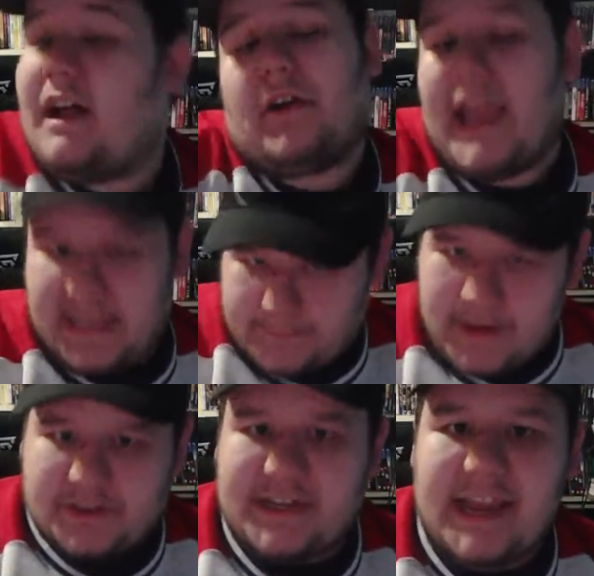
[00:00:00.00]
Okay, yes,
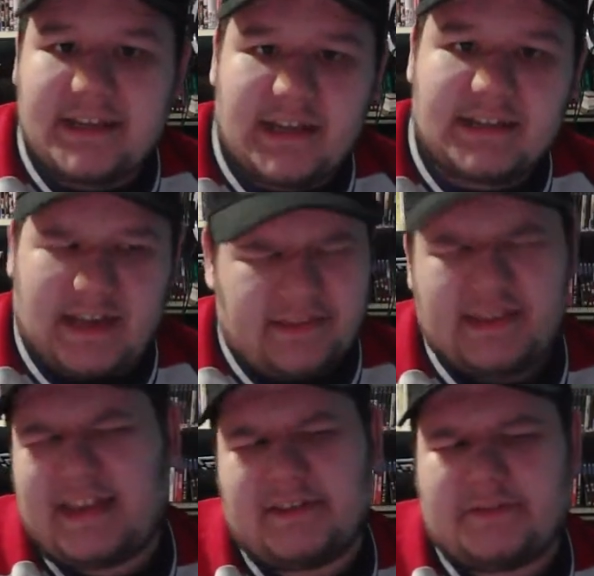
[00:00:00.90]
Patrick Kane does, and I
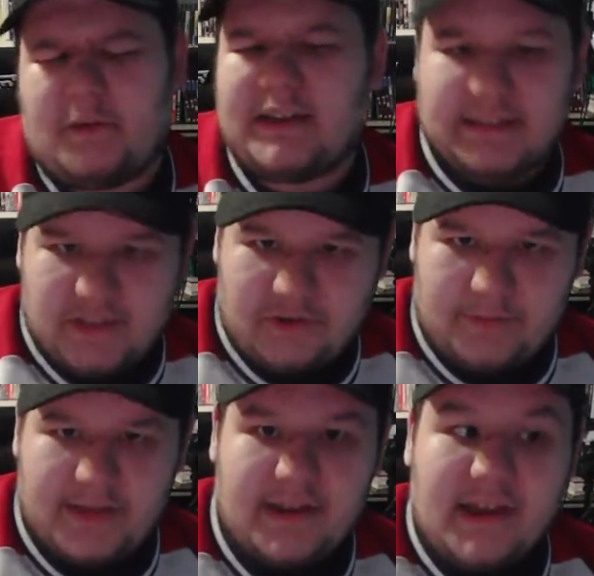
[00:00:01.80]
think Danis Sprong has a little
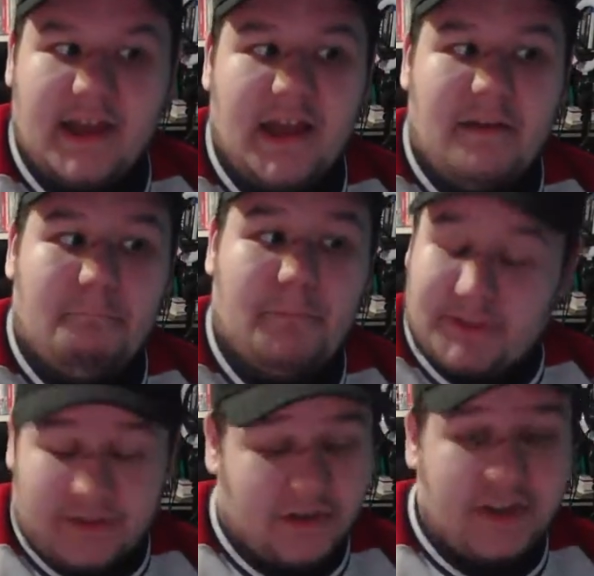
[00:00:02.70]
bit.
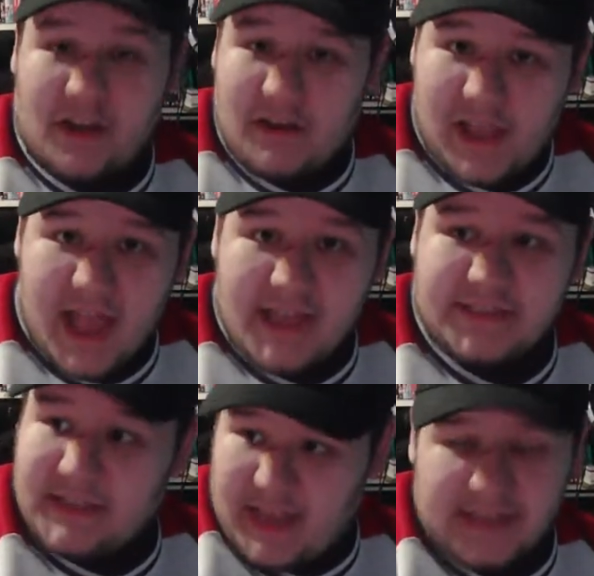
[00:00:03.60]
But they're young
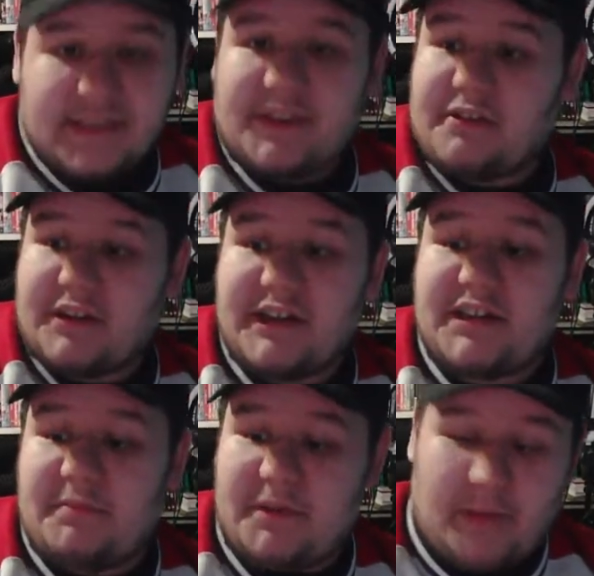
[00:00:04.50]
guys, the guys that they are going to need
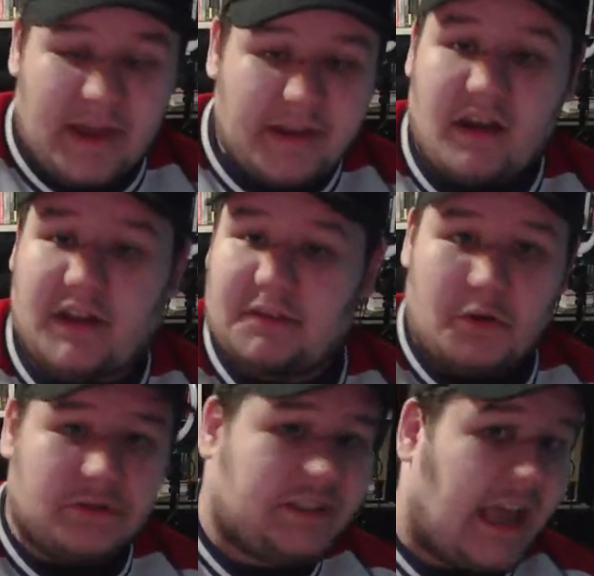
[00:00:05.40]
to be depending on, the
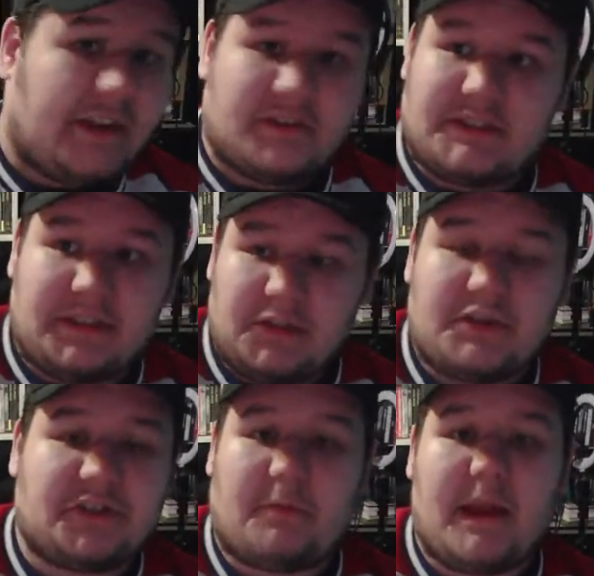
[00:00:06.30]
Mo Siders, the
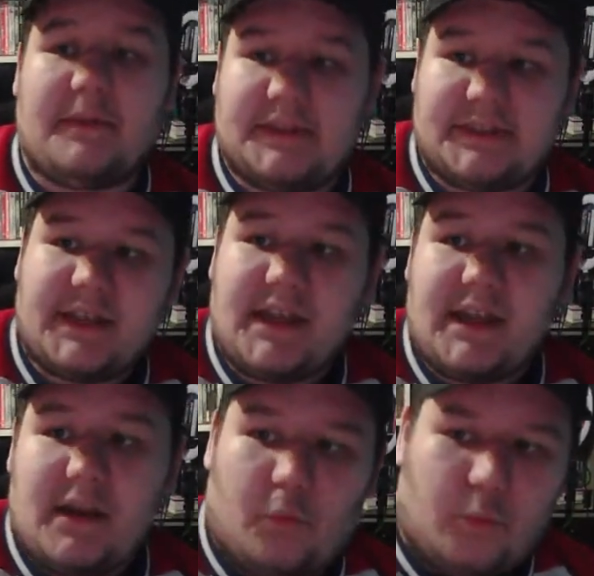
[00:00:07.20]
Lucas Raymonds,
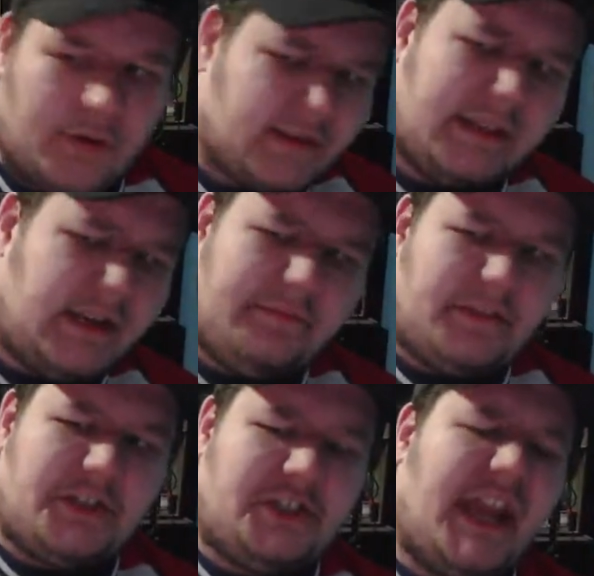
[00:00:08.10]
weirdly enough,
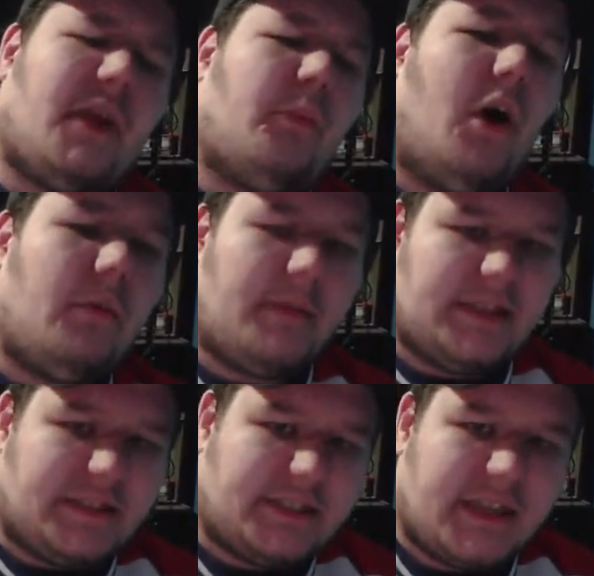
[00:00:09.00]
the Jake
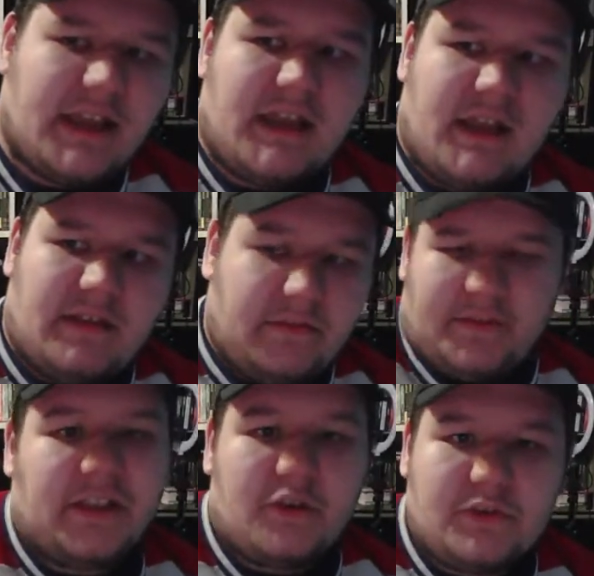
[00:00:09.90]
Wallmans, the
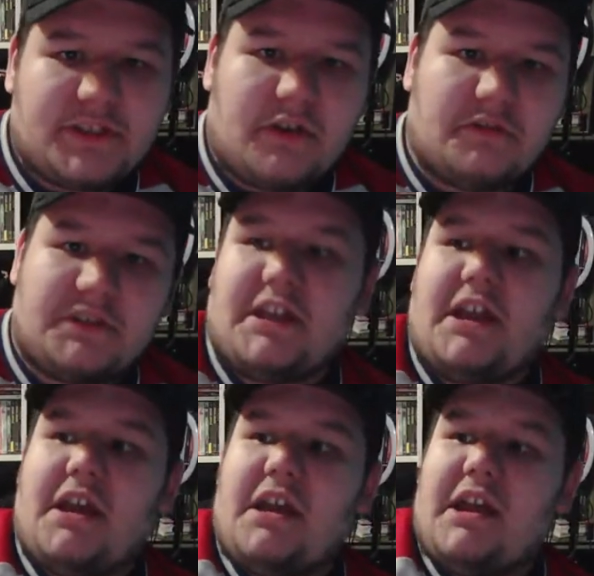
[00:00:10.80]
Philly Hussos,
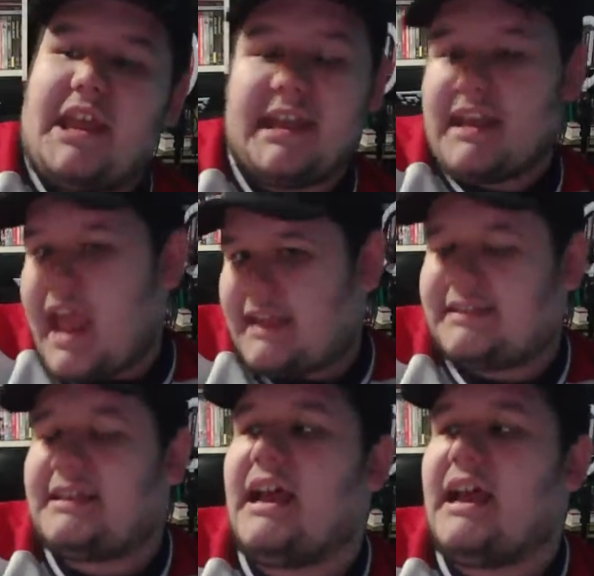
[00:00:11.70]
in net.